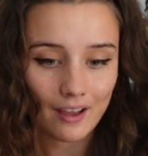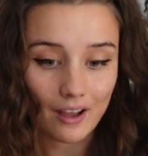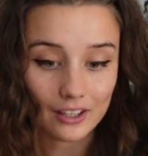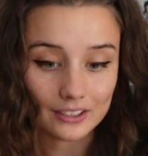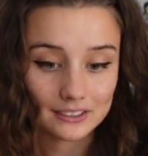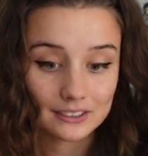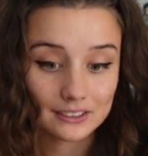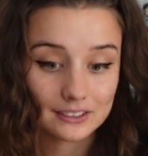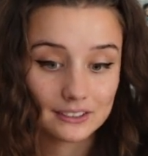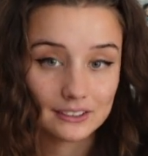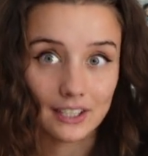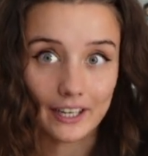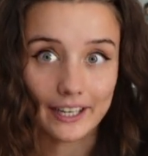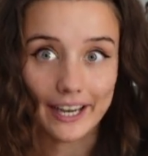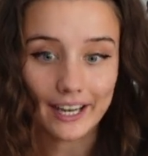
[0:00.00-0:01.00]
are
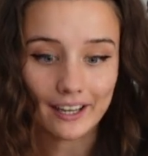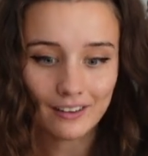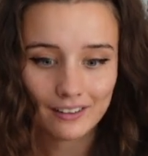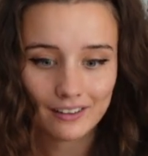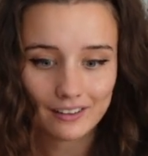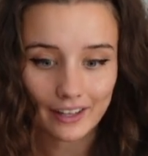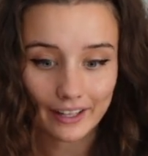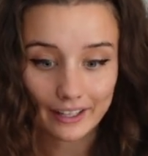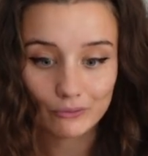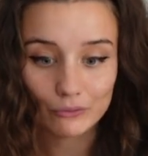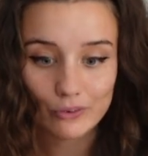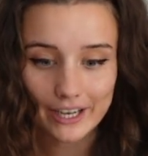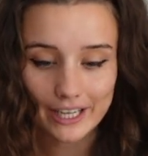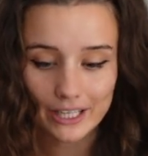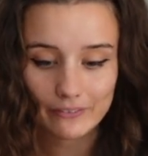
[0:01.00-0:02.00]
stunning, like
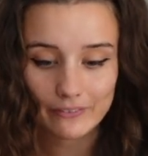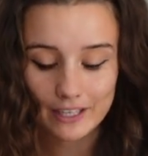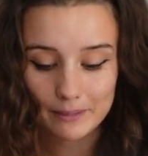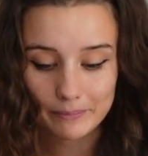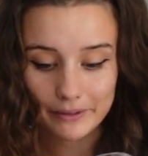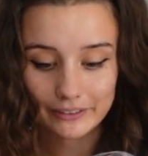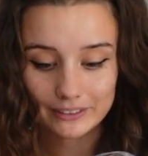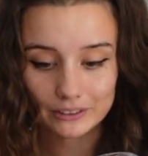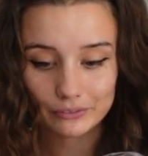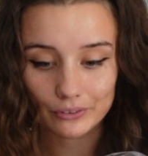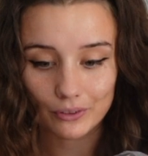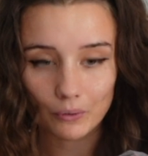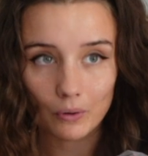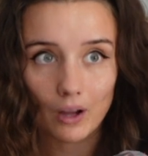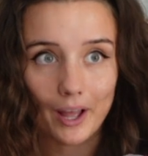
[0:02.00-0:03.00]
really, really
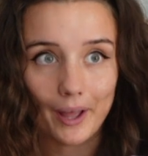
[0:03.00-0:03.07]
beautiful.